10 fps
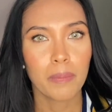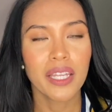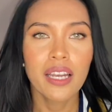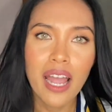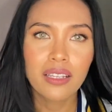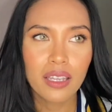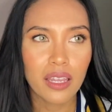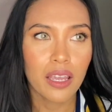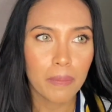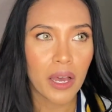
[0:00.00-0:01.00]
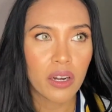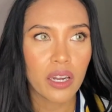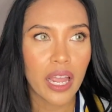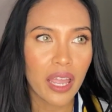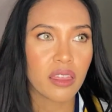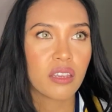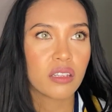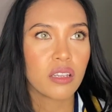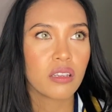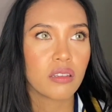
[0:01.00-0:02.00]
But then I had to think about it. Hey,
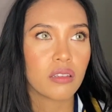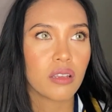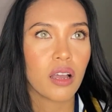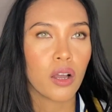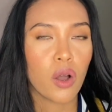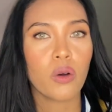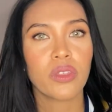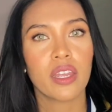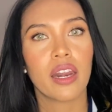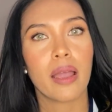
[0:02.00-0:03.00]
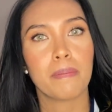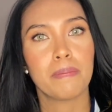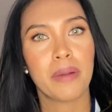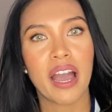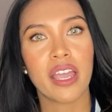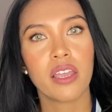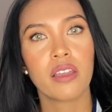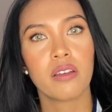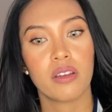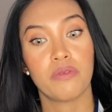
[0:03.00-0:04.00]
this is a coat that I'm buying